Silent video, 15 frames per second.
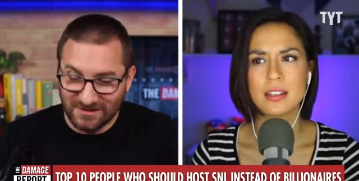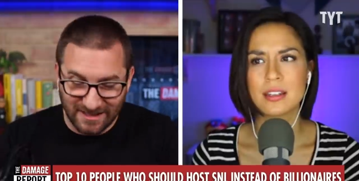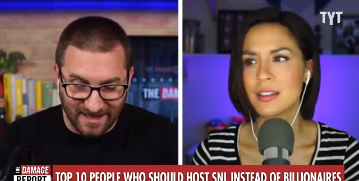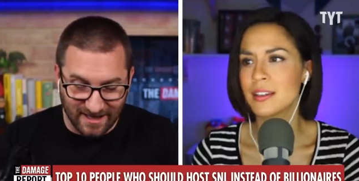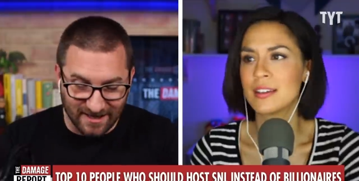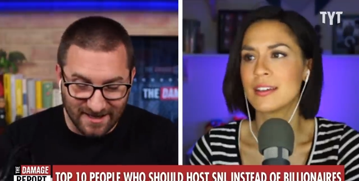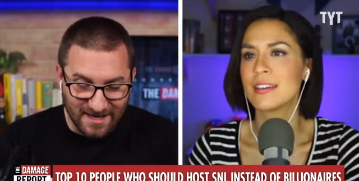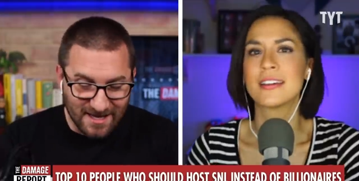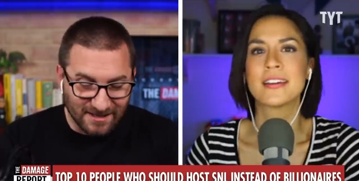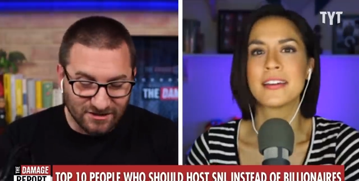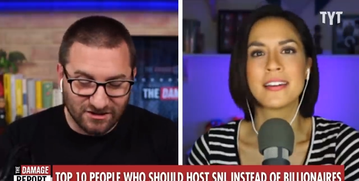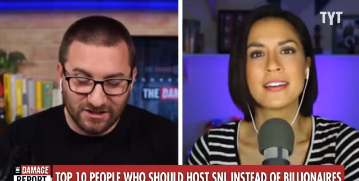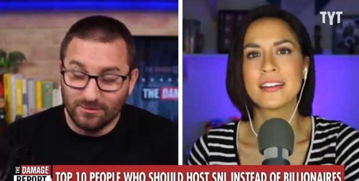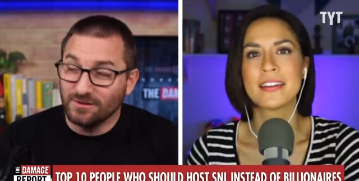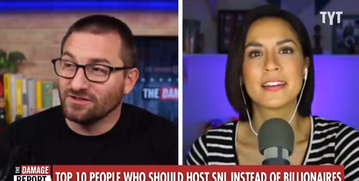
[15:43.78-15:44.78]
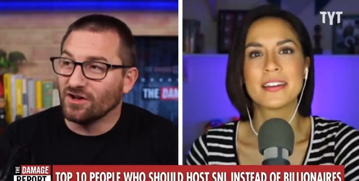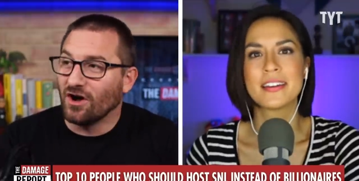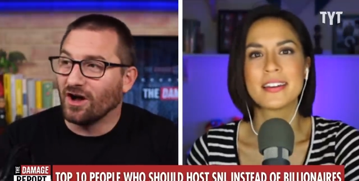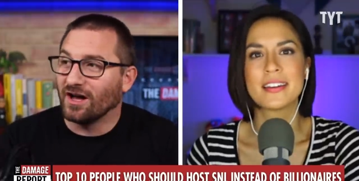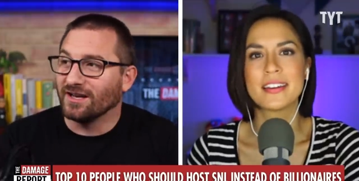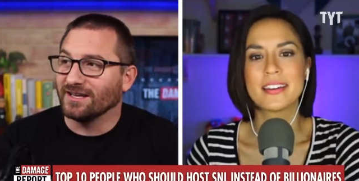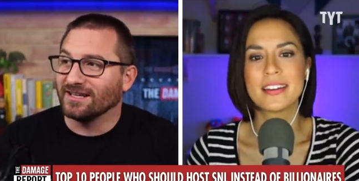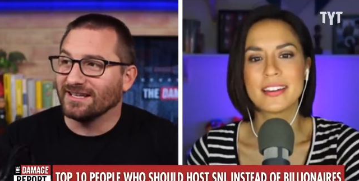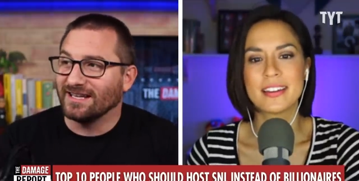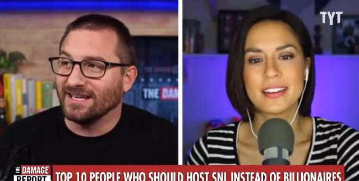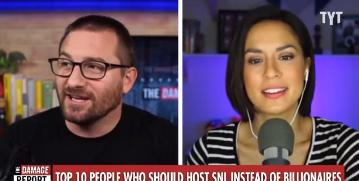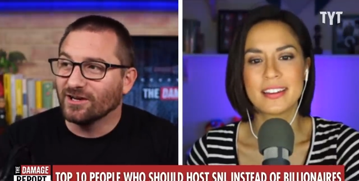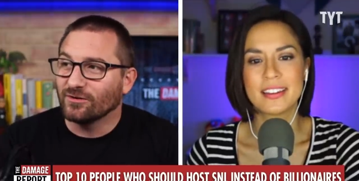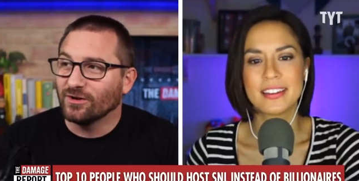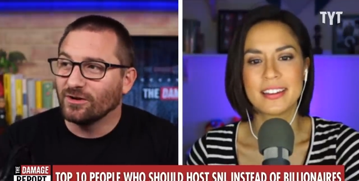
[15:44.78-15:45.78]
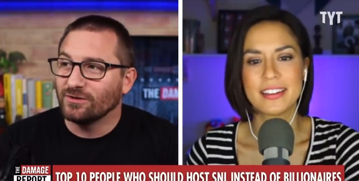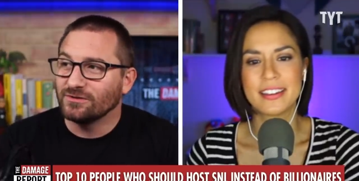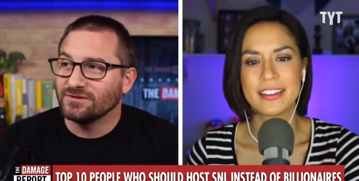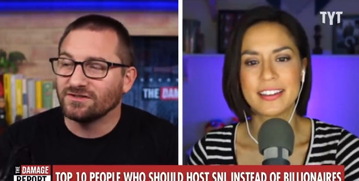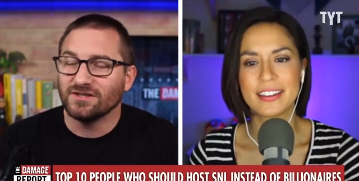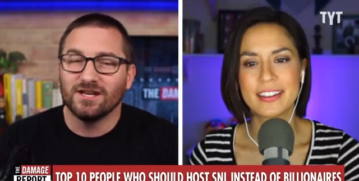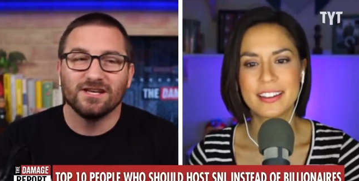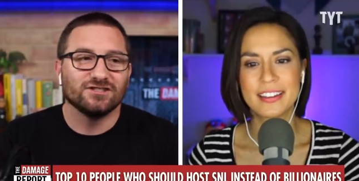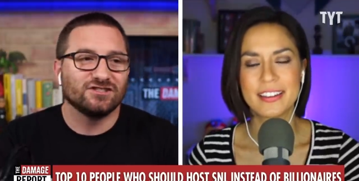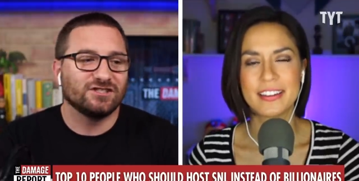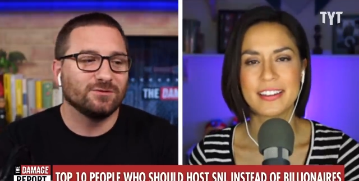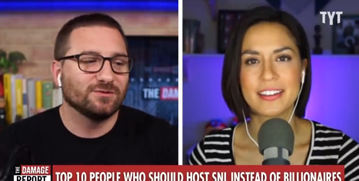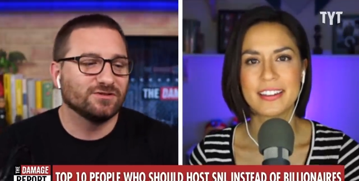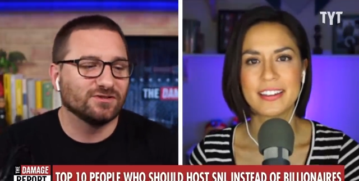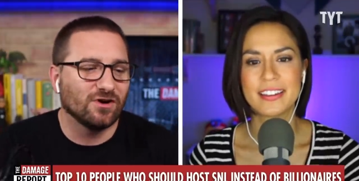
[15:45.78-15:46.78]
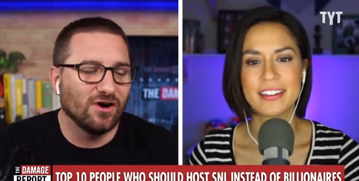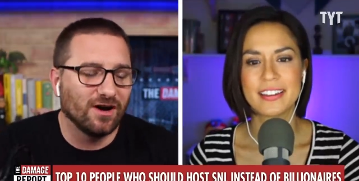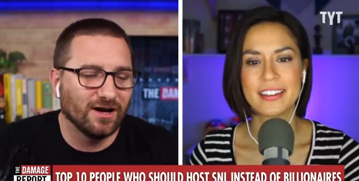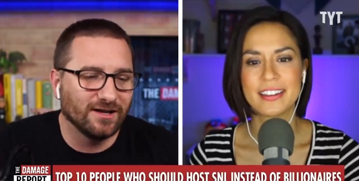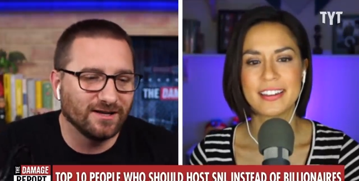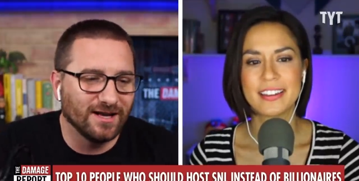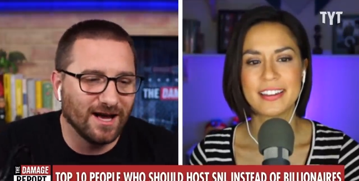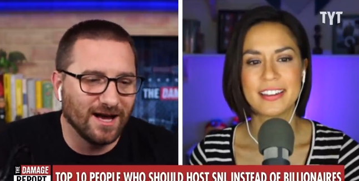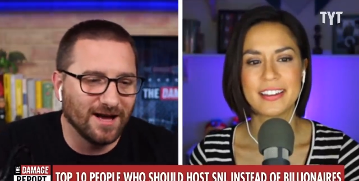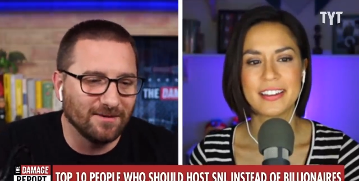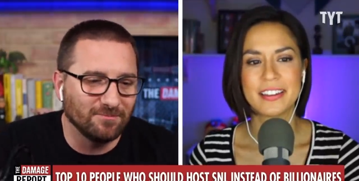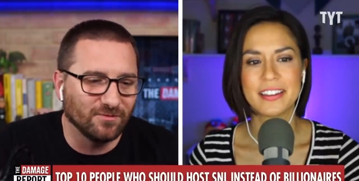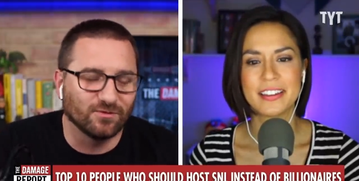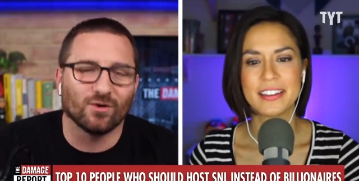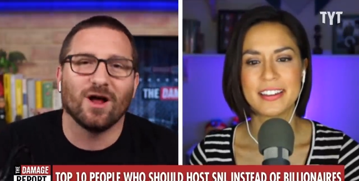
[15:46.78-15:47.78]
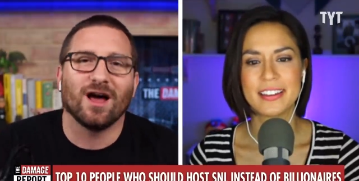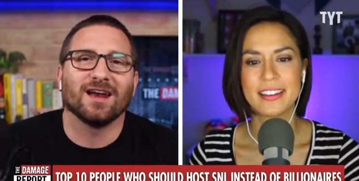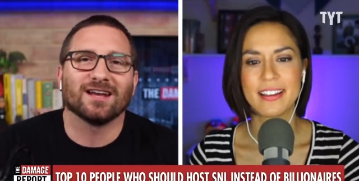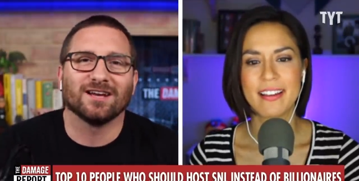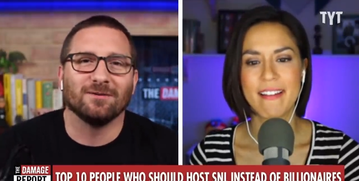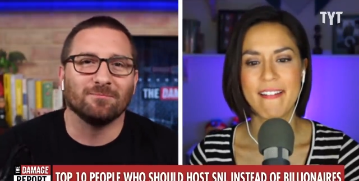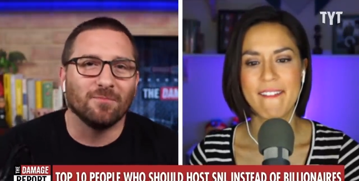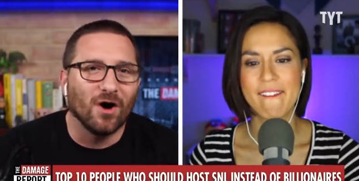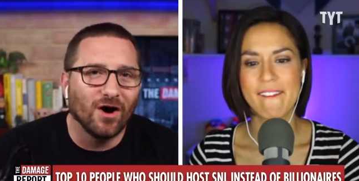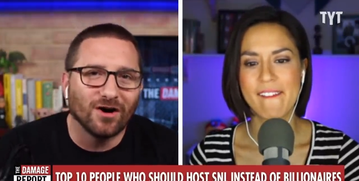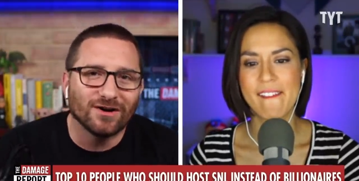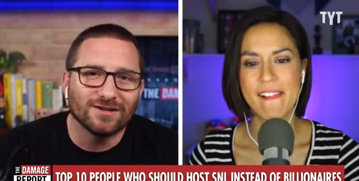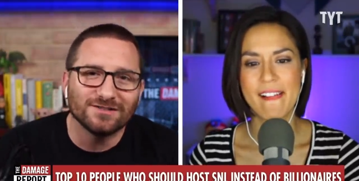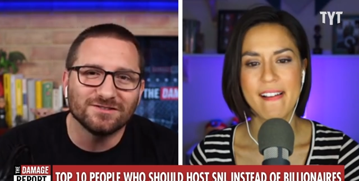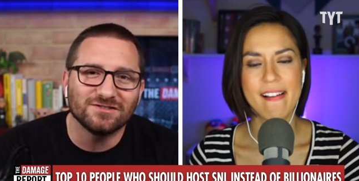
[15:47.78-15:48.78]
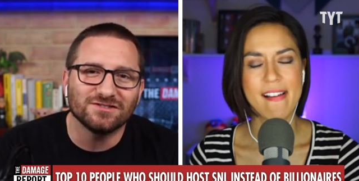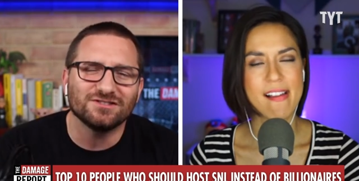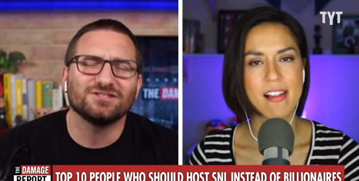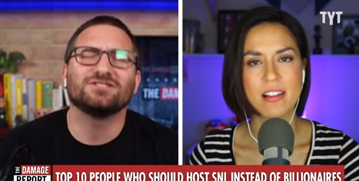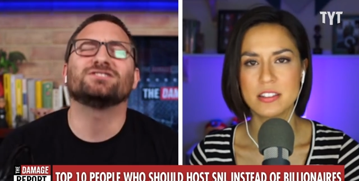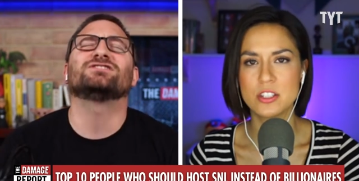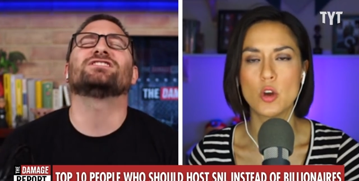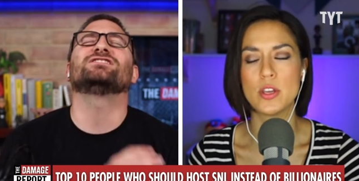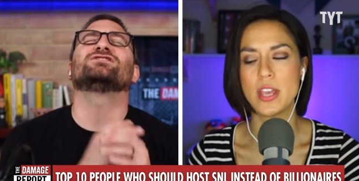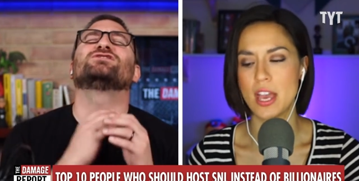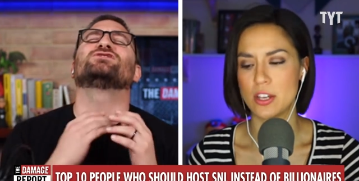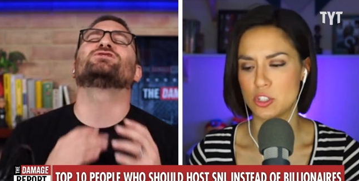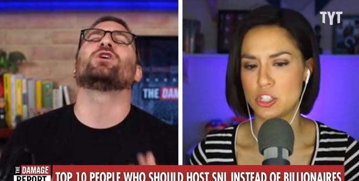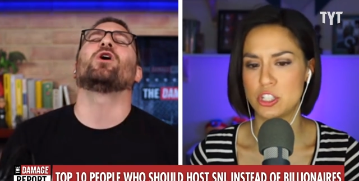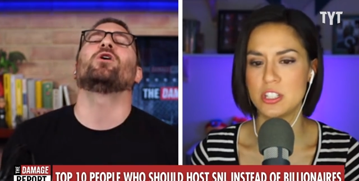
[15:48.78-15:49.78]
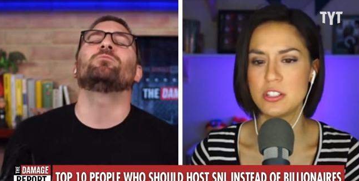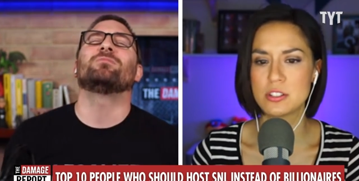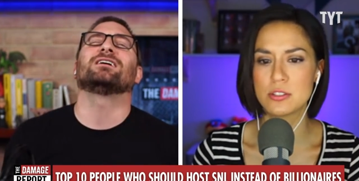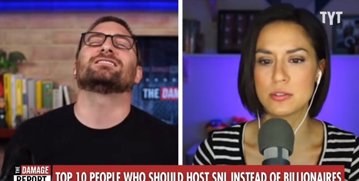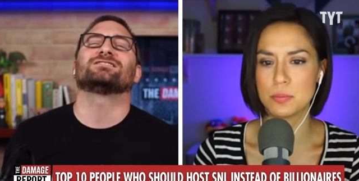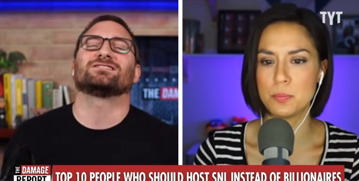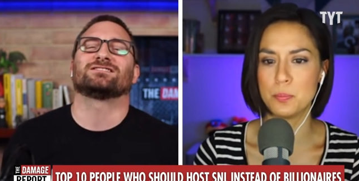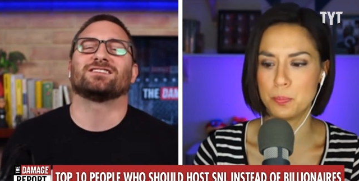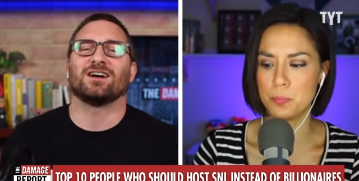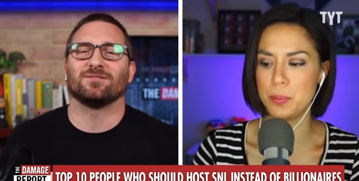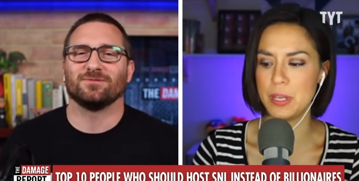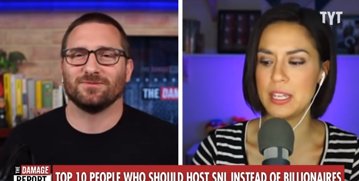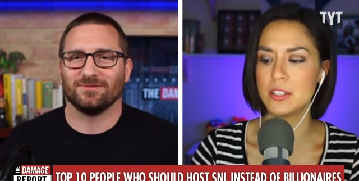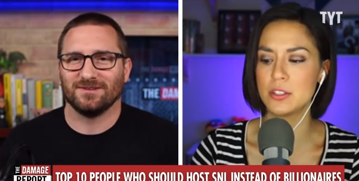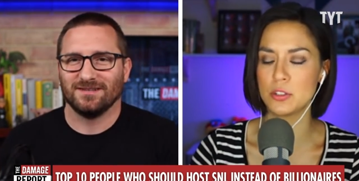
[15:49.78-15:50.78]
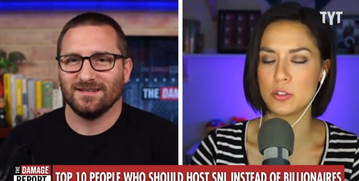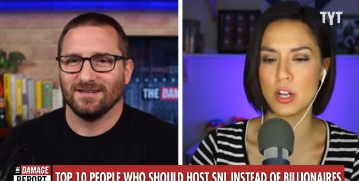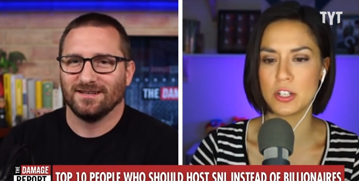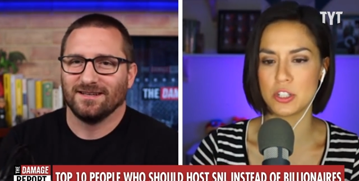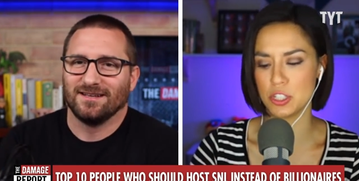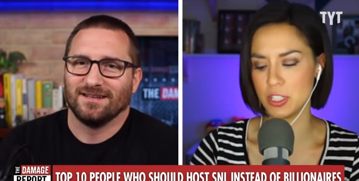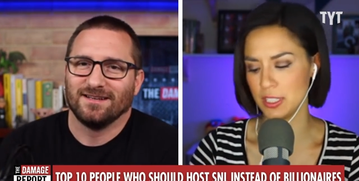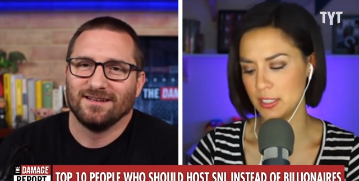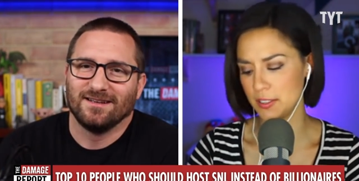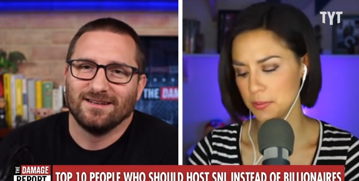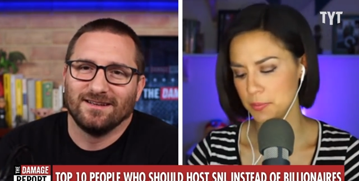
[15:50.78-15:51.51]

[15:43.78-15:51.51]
Speaker 1: it. She was on Heroes. She was on um, Veronica Mars. She's no, yeah, so she's been crushing it.